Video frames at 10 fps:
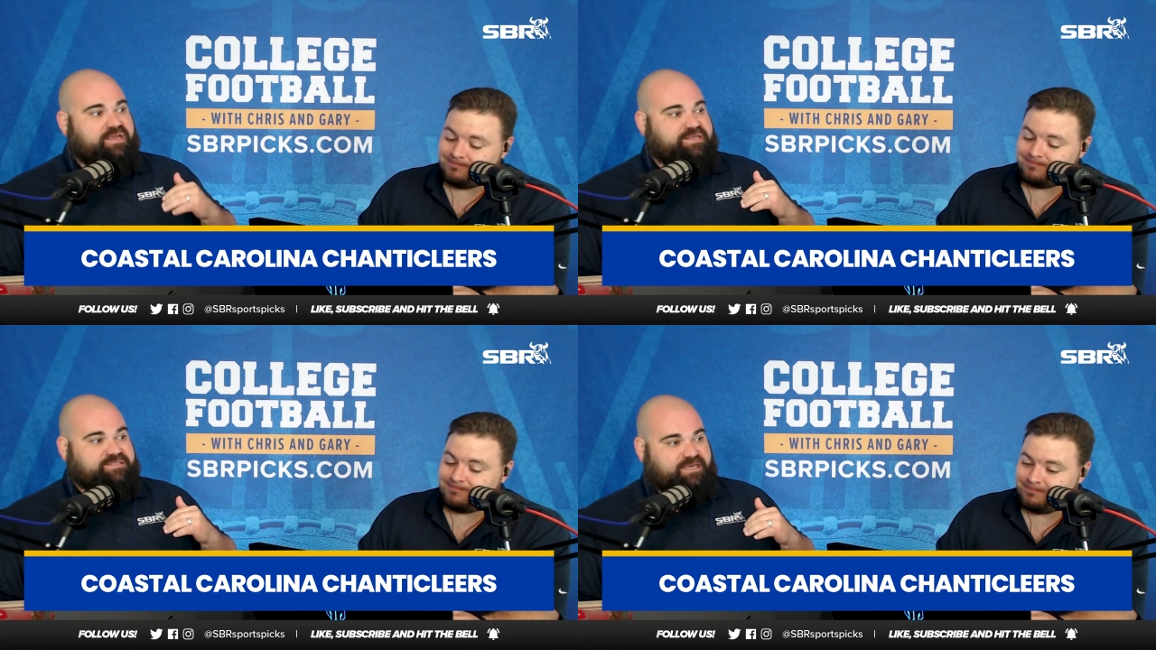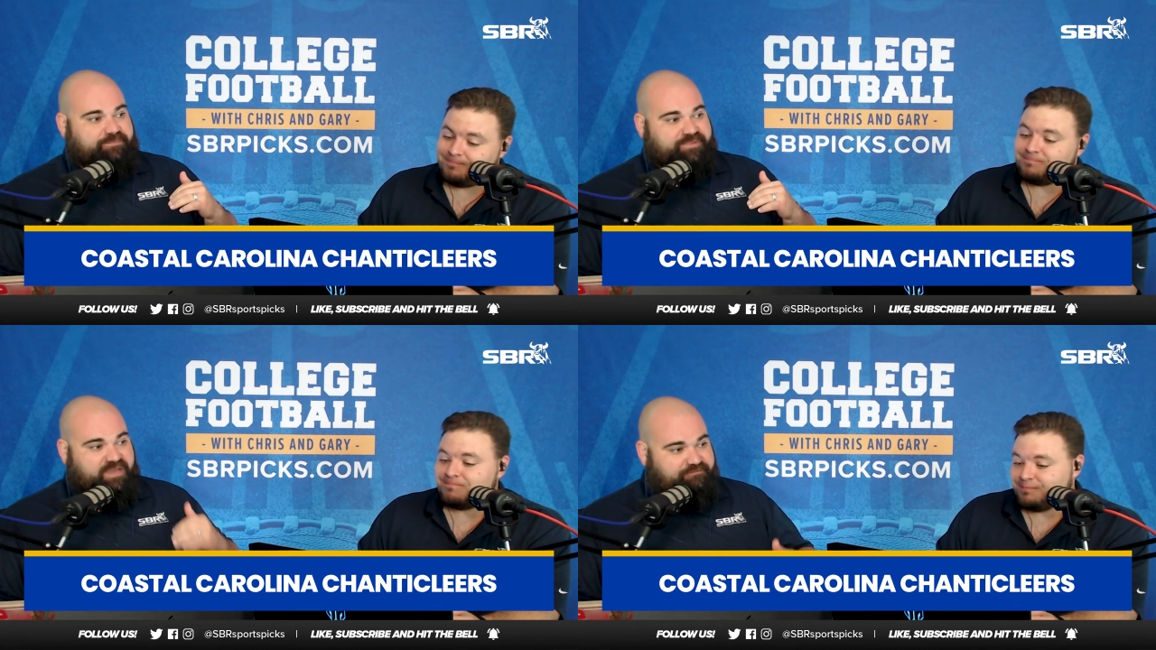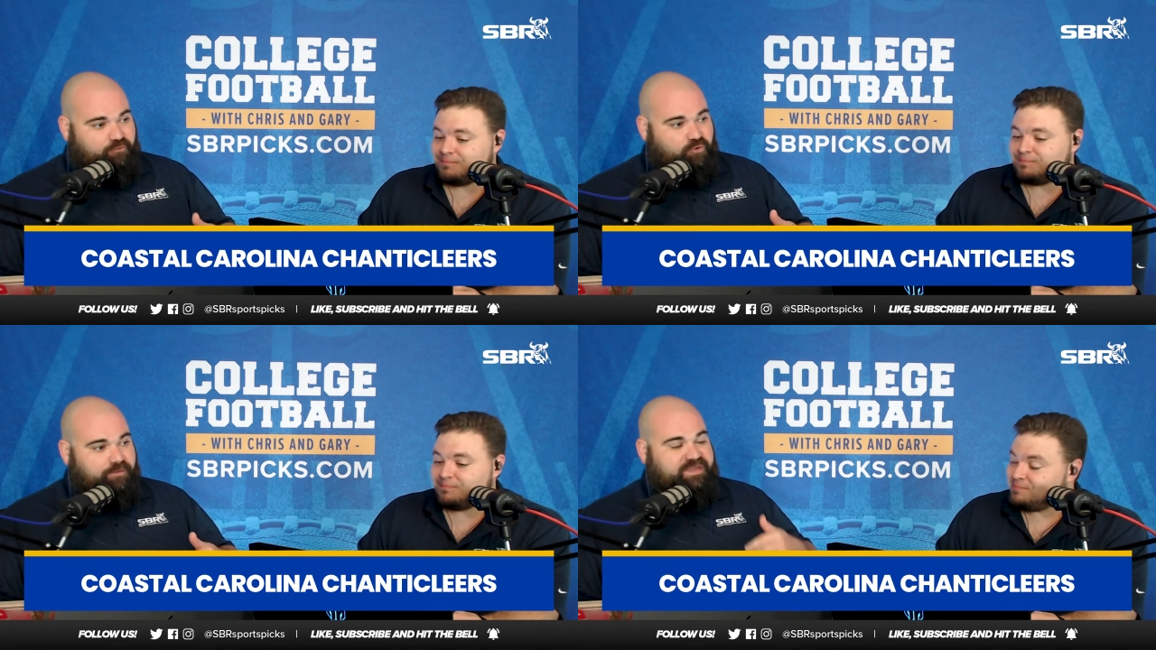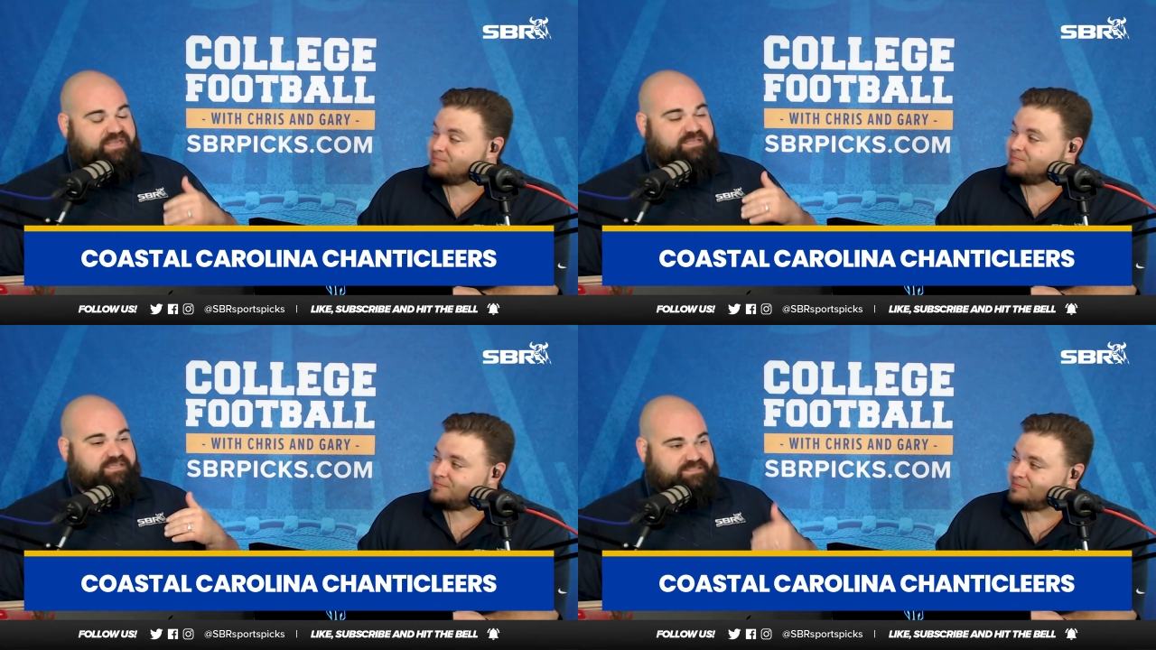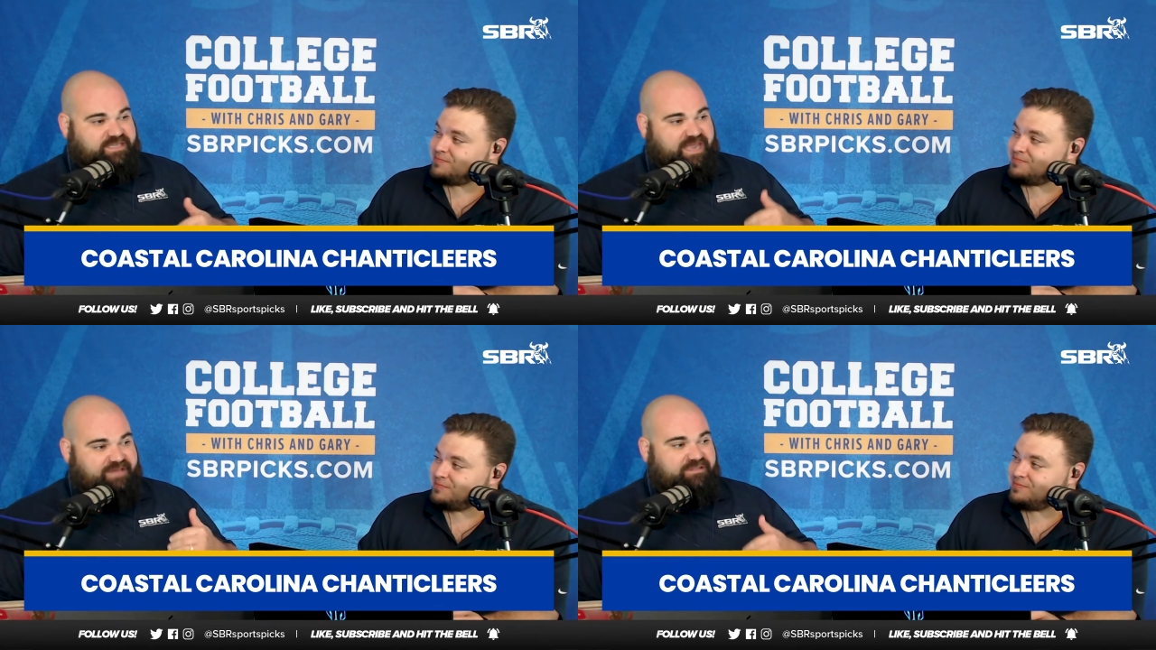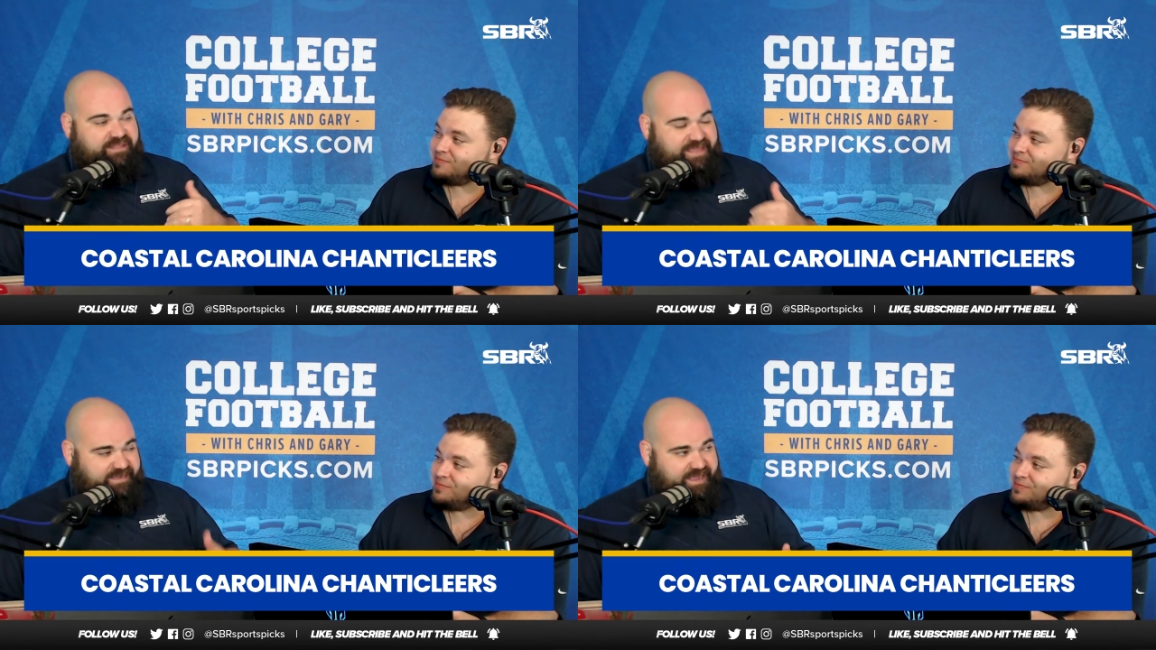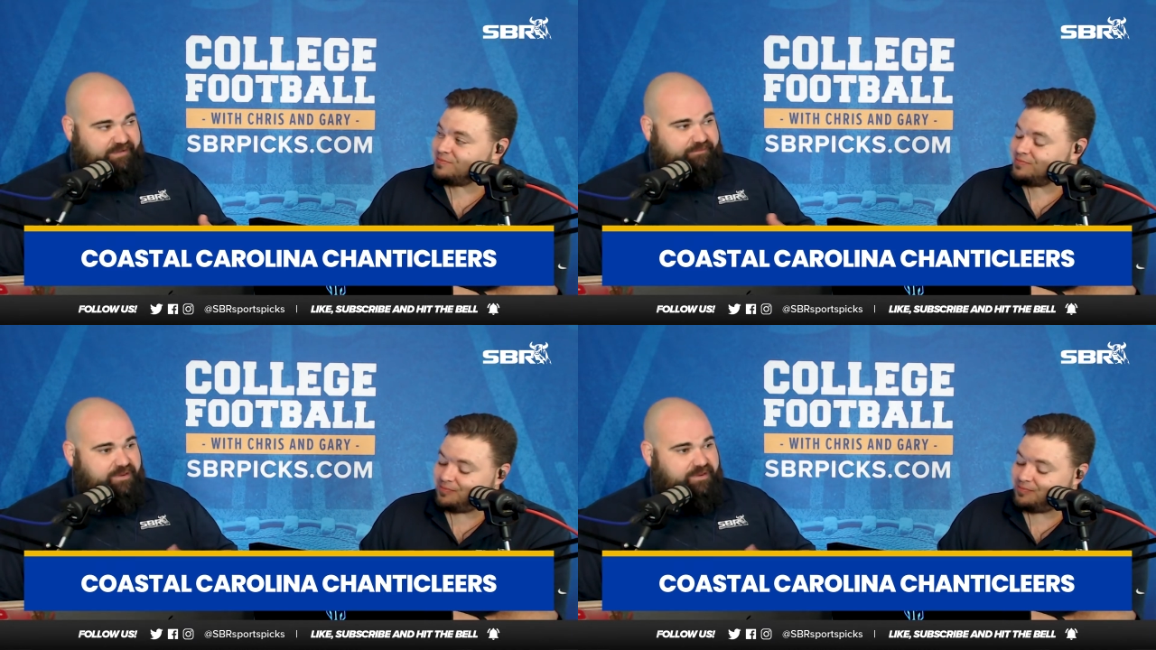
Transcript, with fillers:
Speaker 1: He's going to be up for him. He doesn't have a letdown.